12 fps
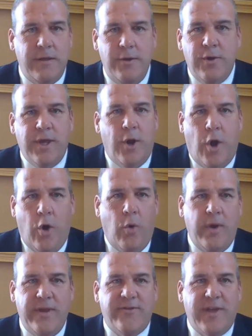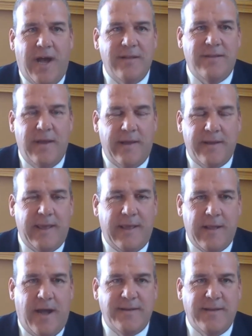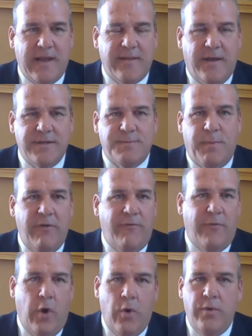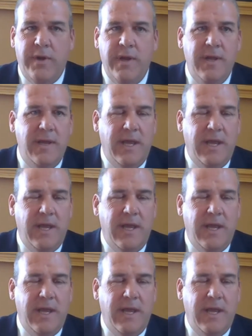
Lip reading: you can always contact us by phone,